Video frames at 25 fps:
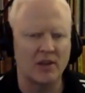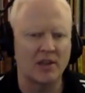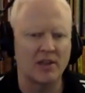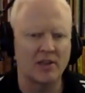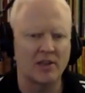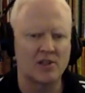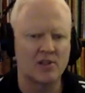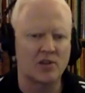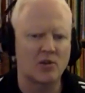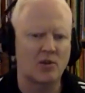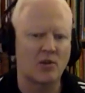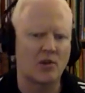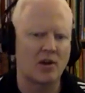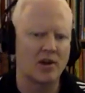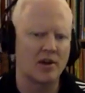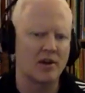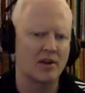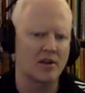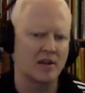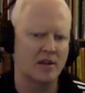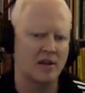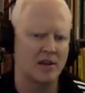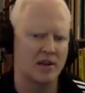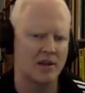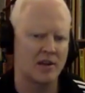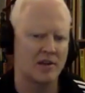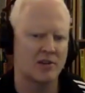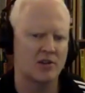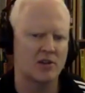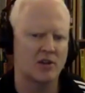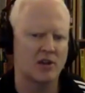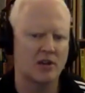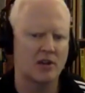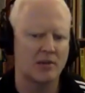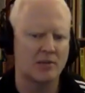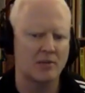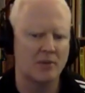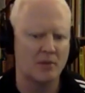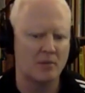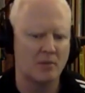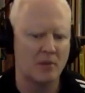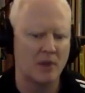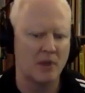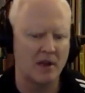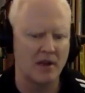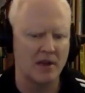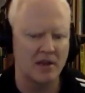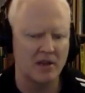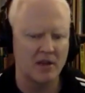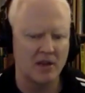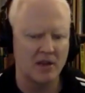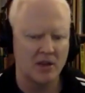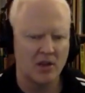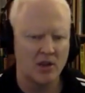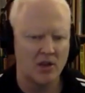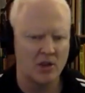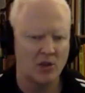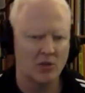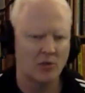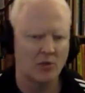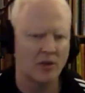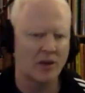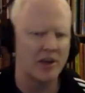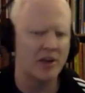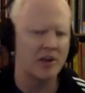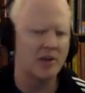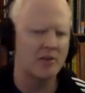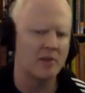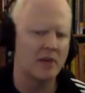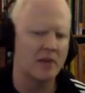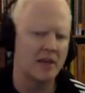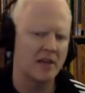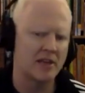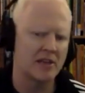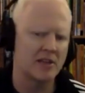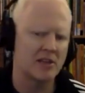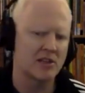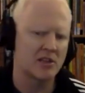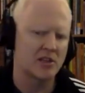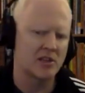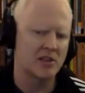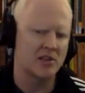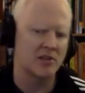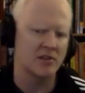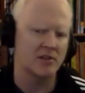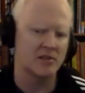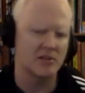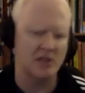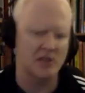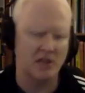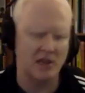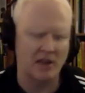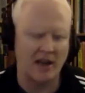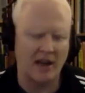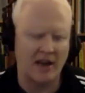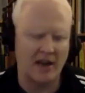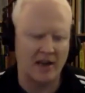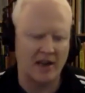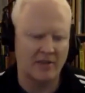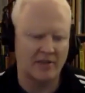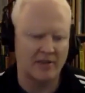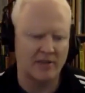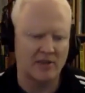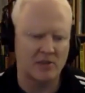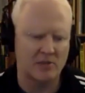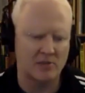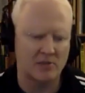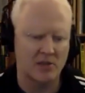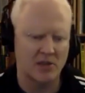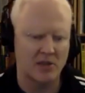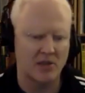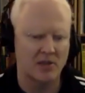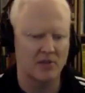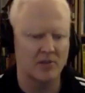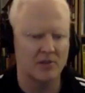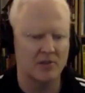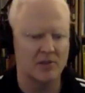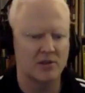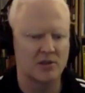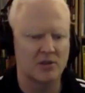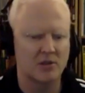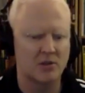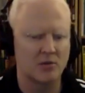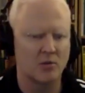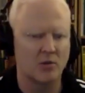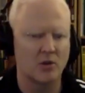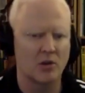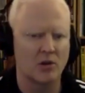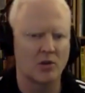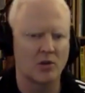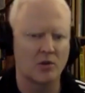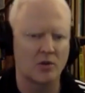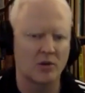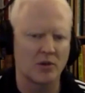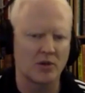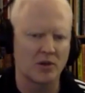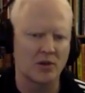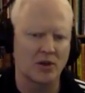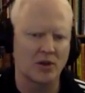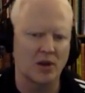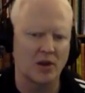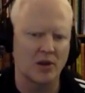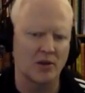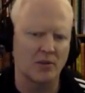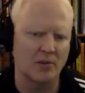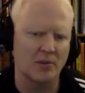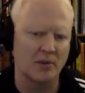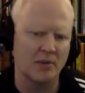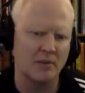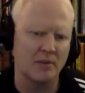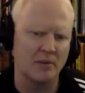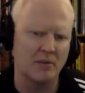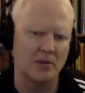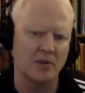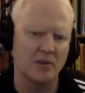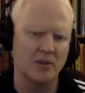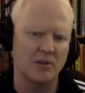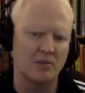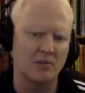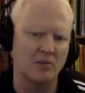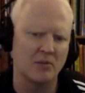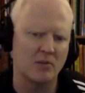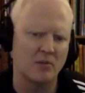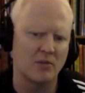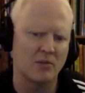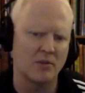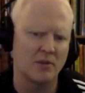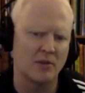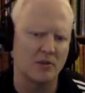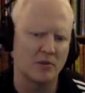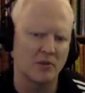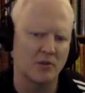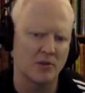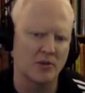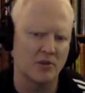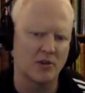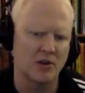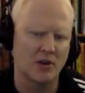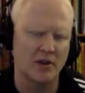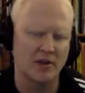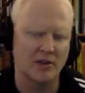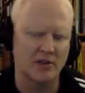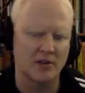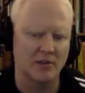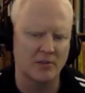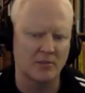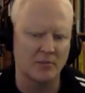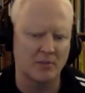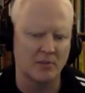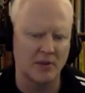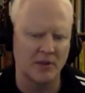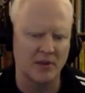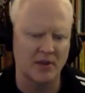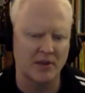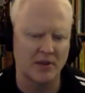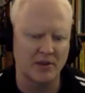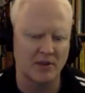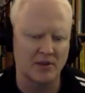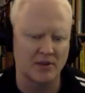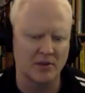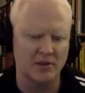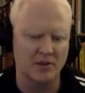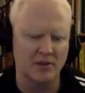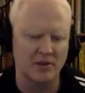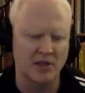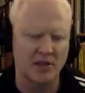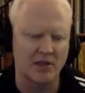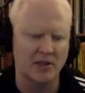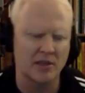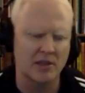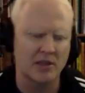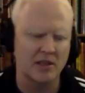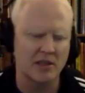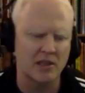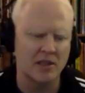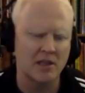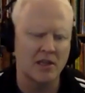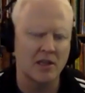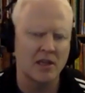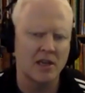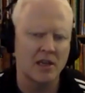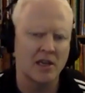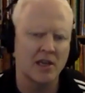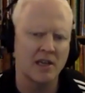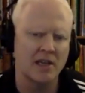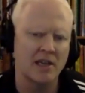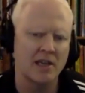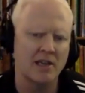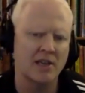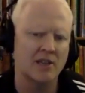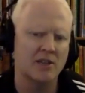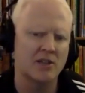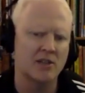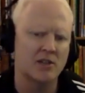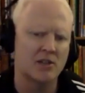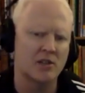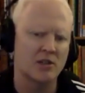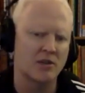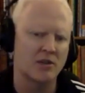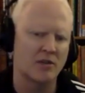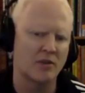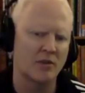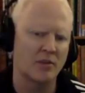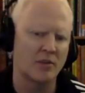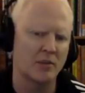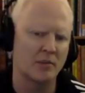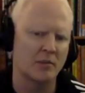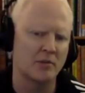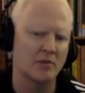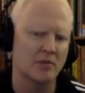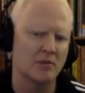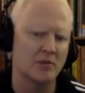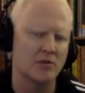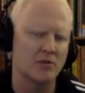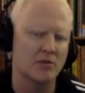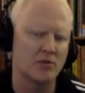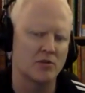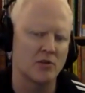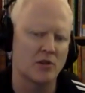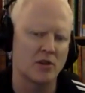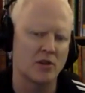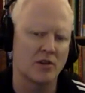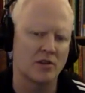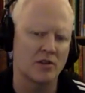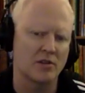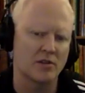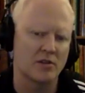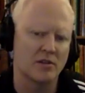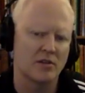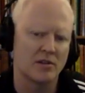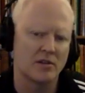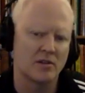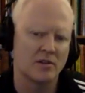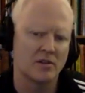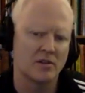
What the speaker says: And so I tried to put my radio making skills and activism skills to work with other people in the movement who are trying to bring a little dignity and agency for people who use drugs.